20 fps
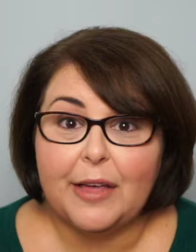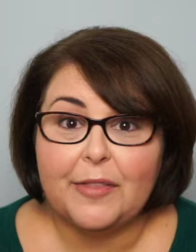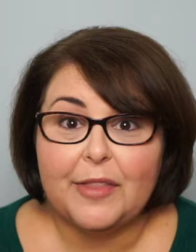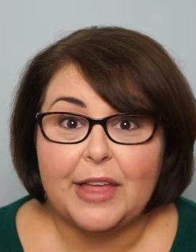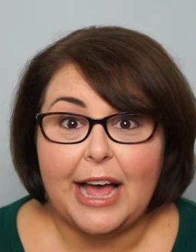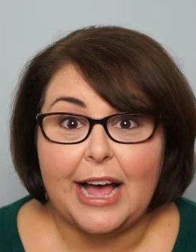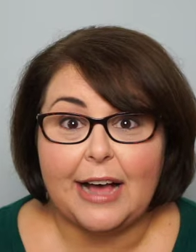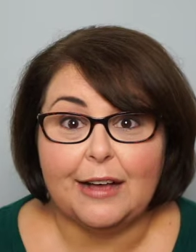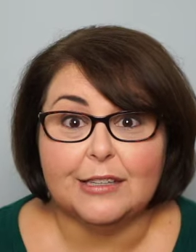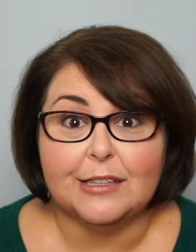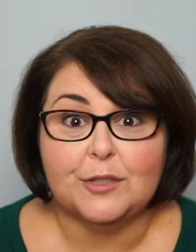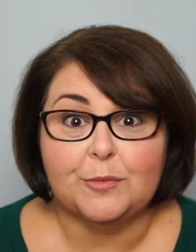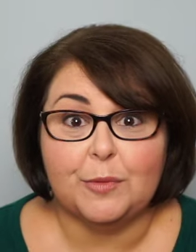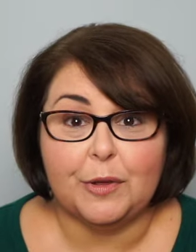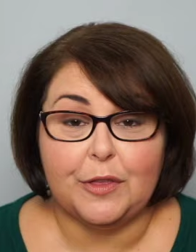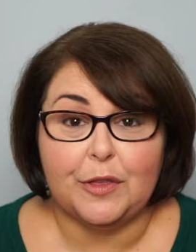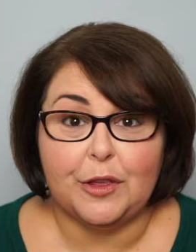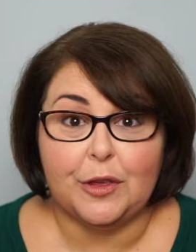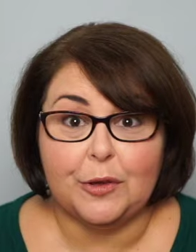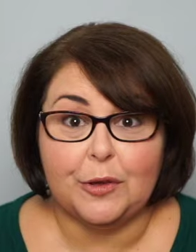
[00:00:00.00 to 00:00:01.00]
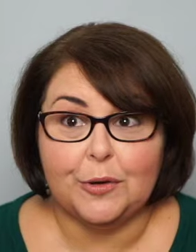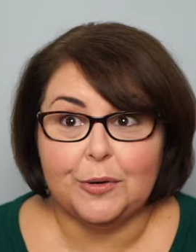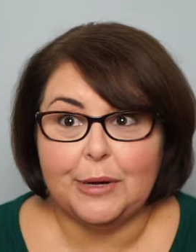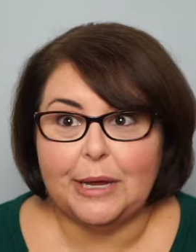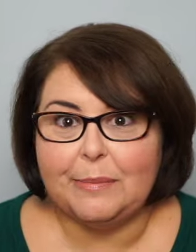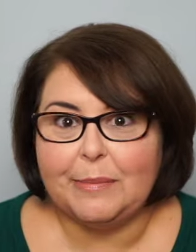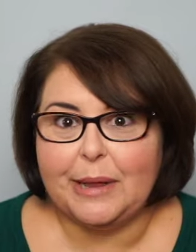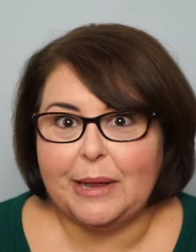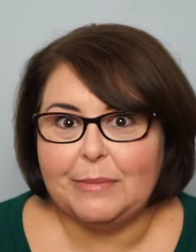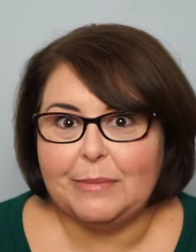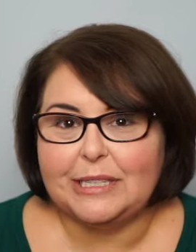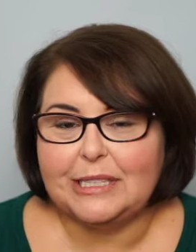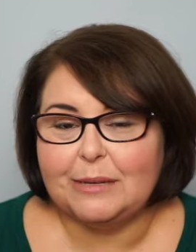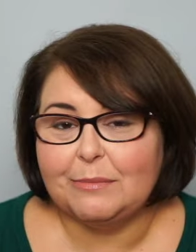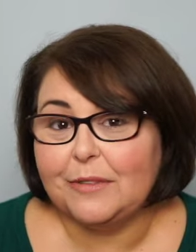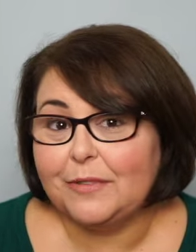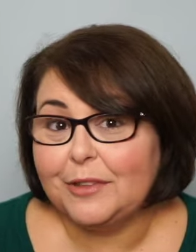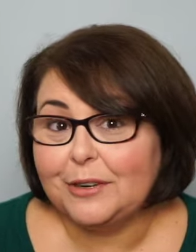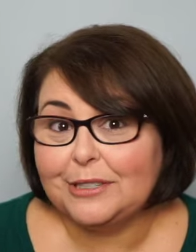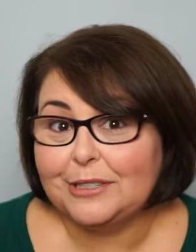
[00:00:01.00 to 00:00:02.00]
around the house with you and
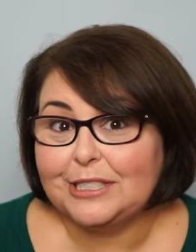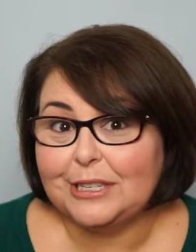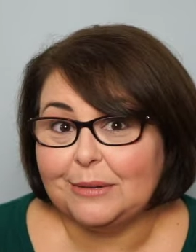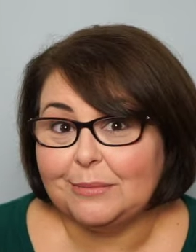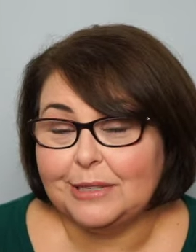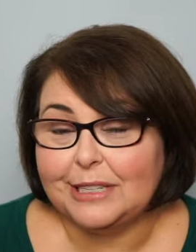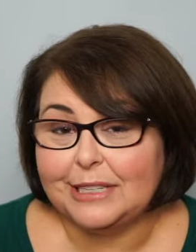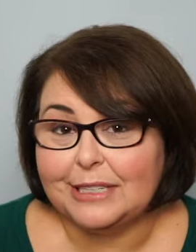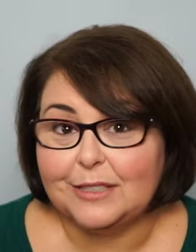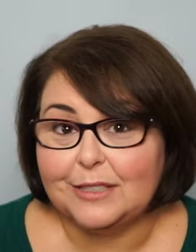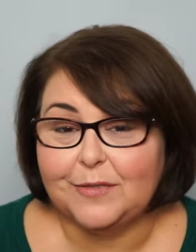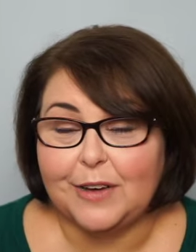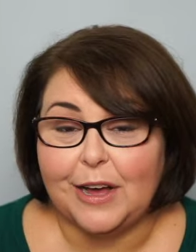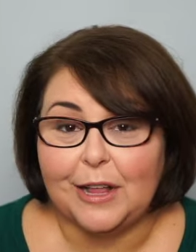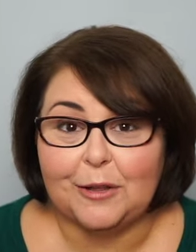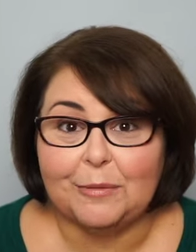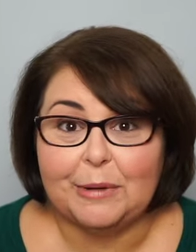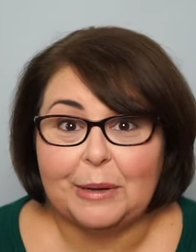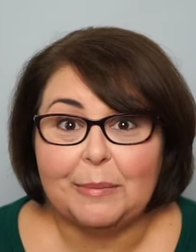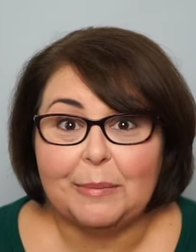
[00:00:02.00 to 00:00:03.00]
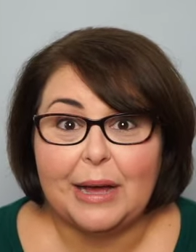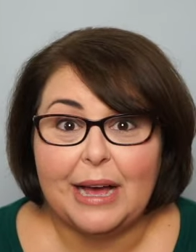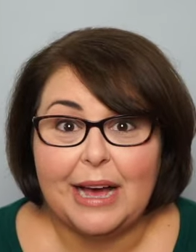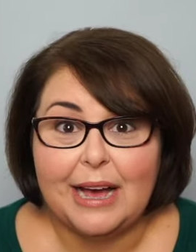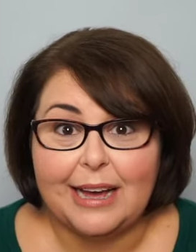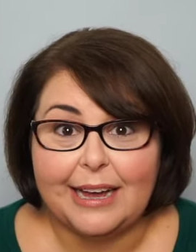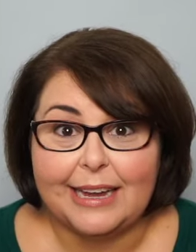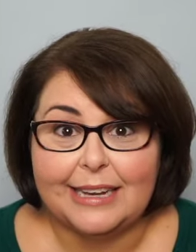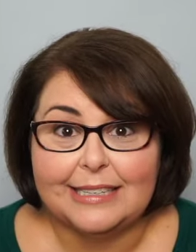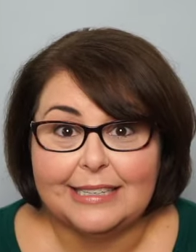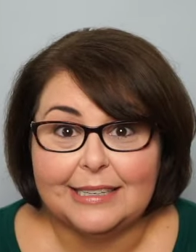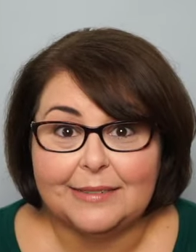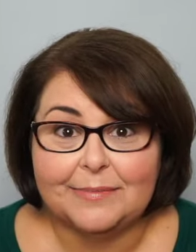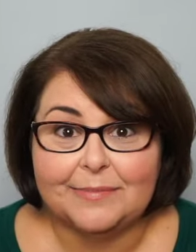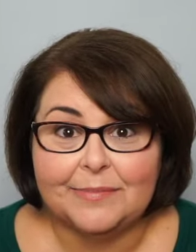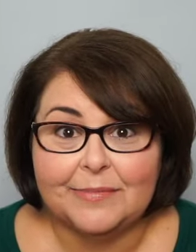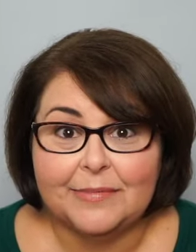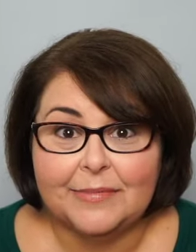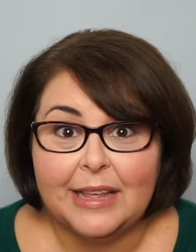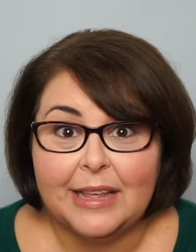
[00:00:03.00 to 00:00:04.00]
maybe some of their siblings following
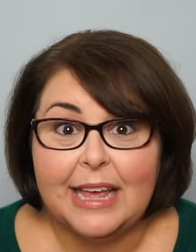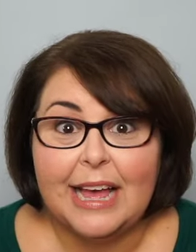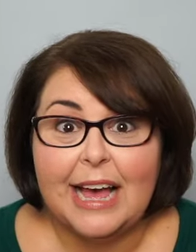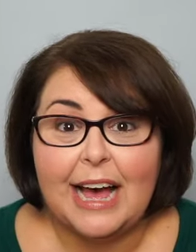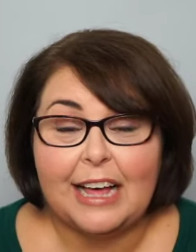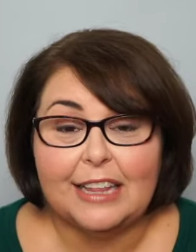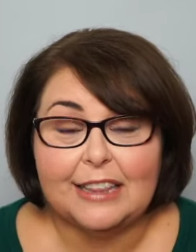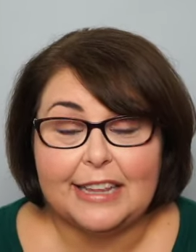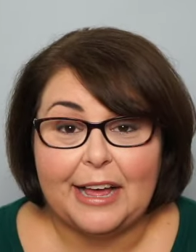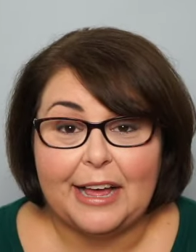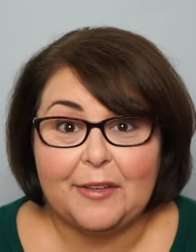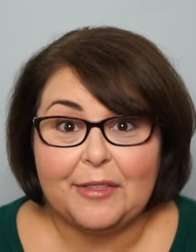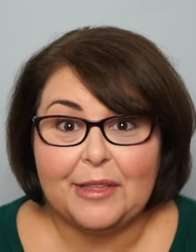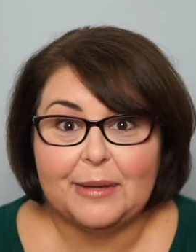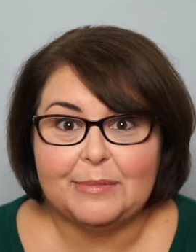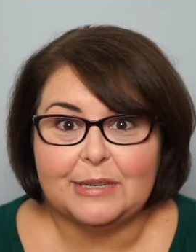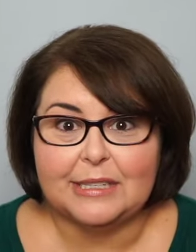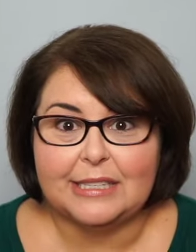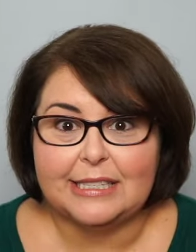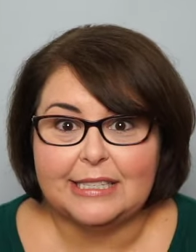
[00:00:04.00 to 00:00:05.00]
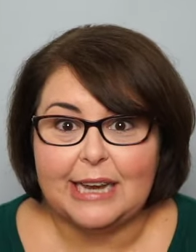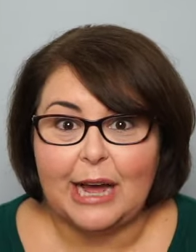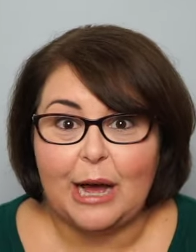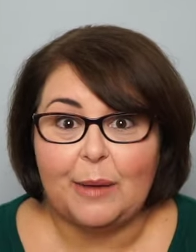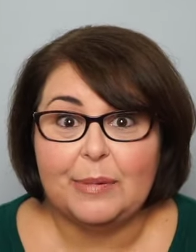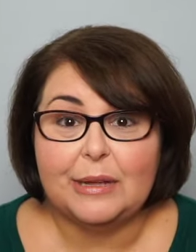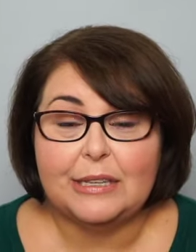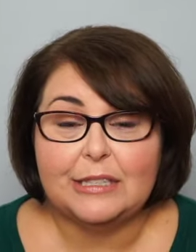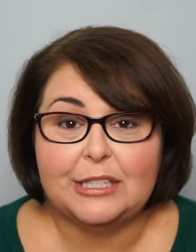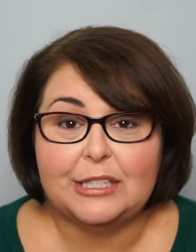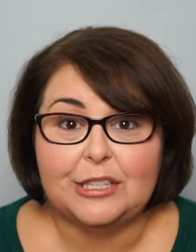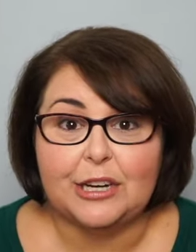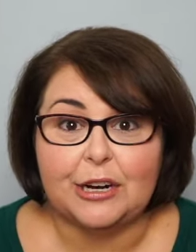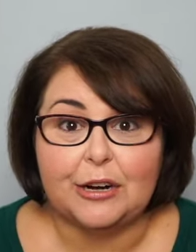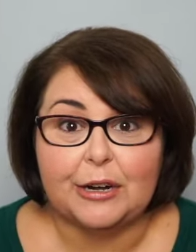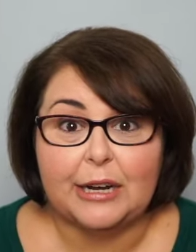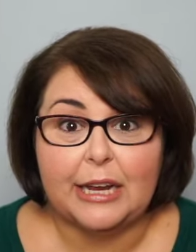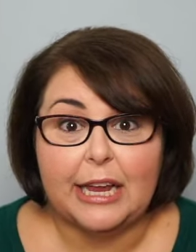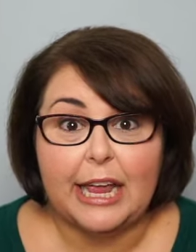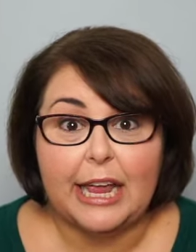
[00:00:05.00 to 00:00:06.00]
behind. Allow them to stop and
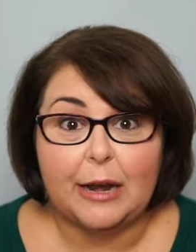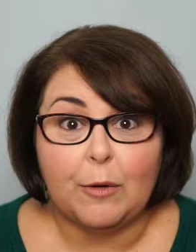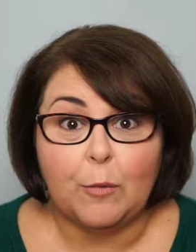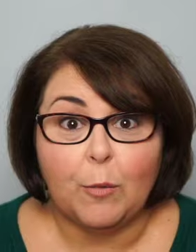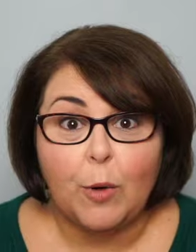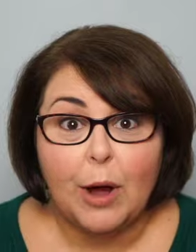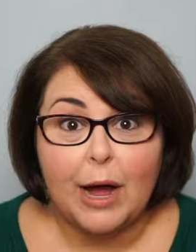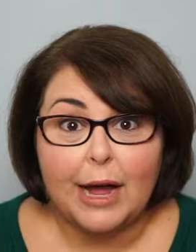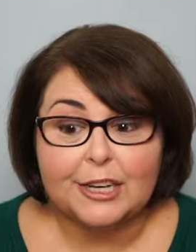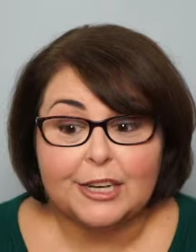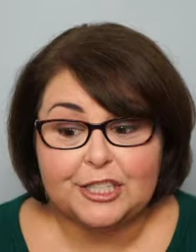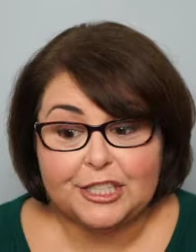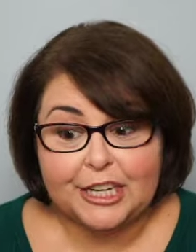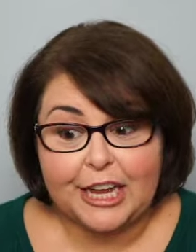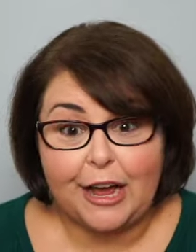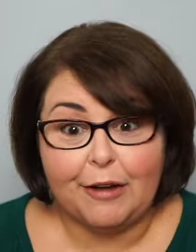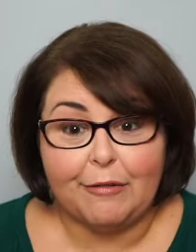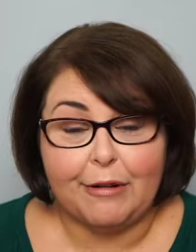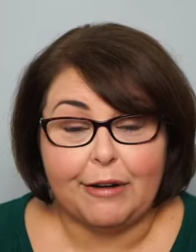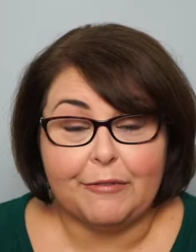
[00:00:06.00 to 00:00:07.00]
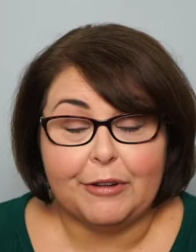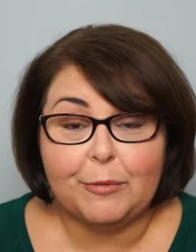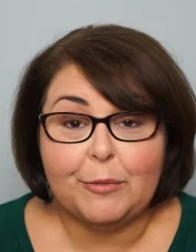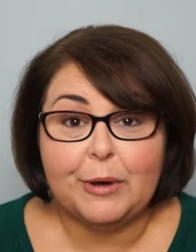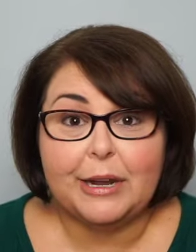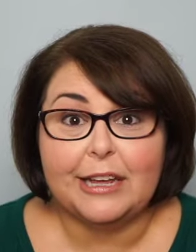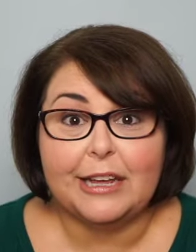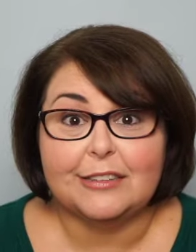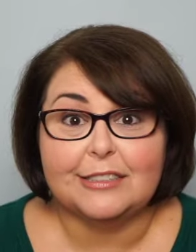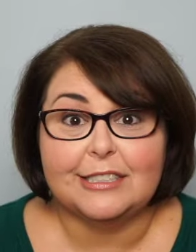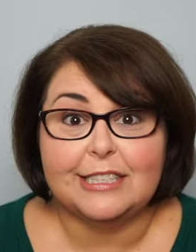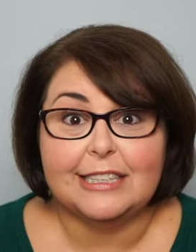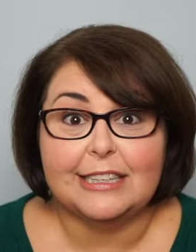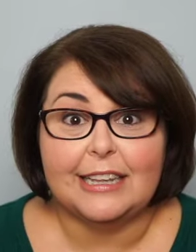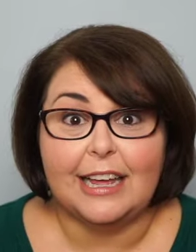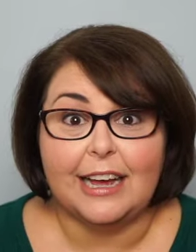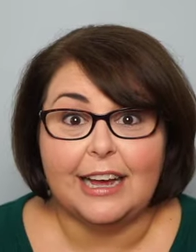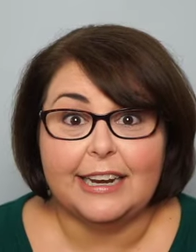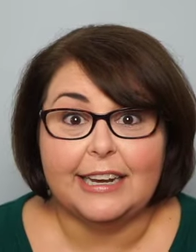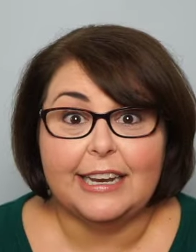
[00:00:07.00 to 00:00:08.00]
start and watch how everyone
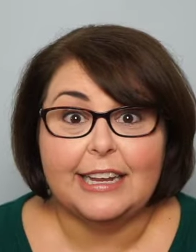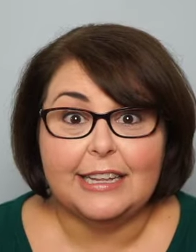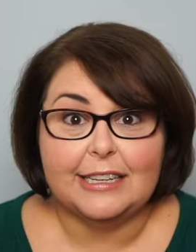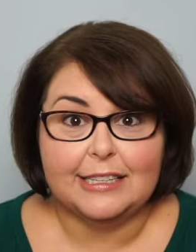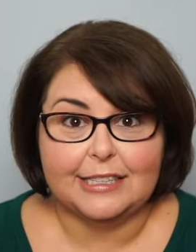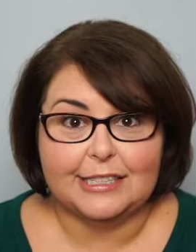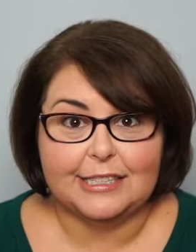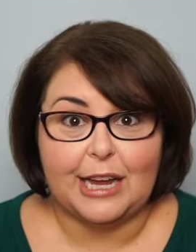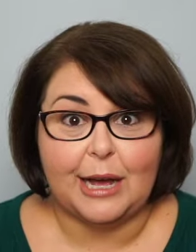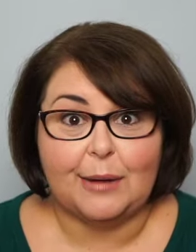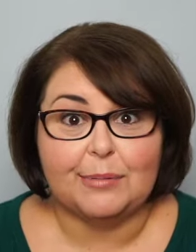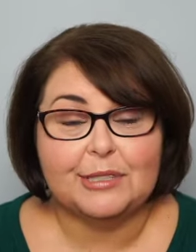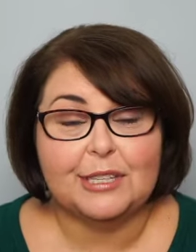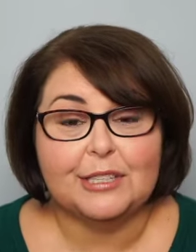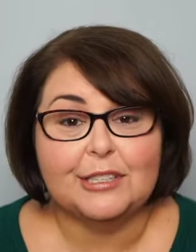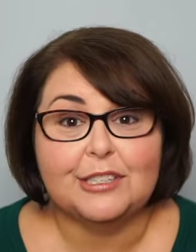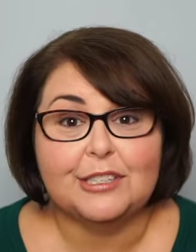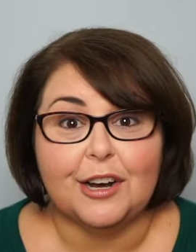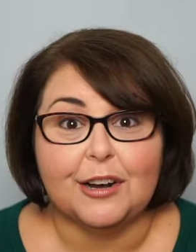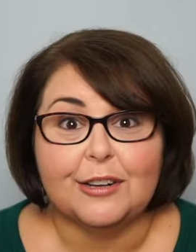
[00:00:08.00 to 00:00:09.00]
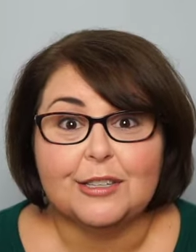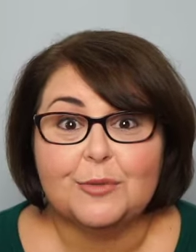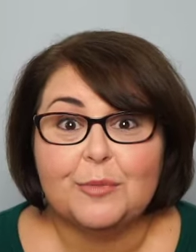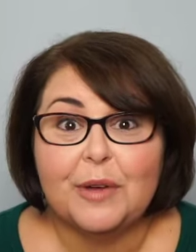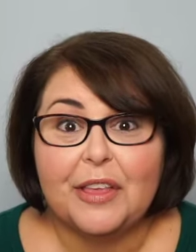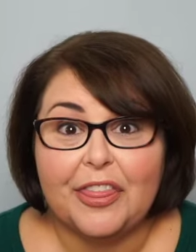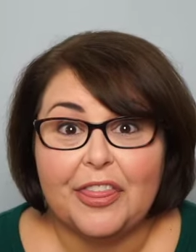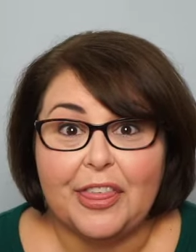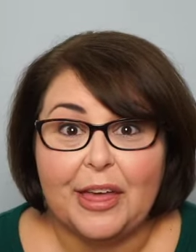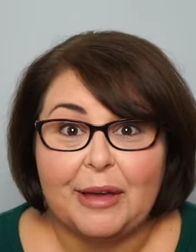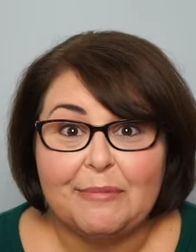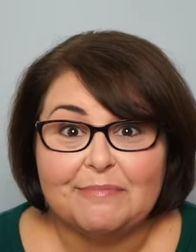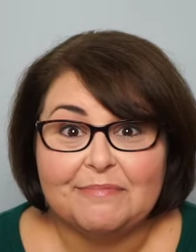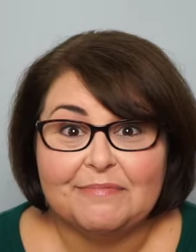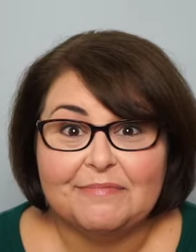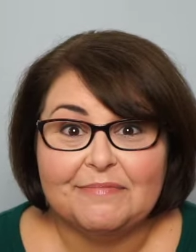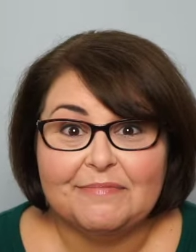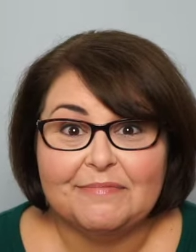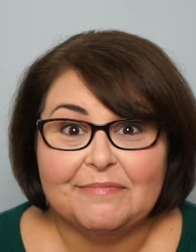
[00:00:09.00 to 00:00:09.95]
else in line stops and starts with them.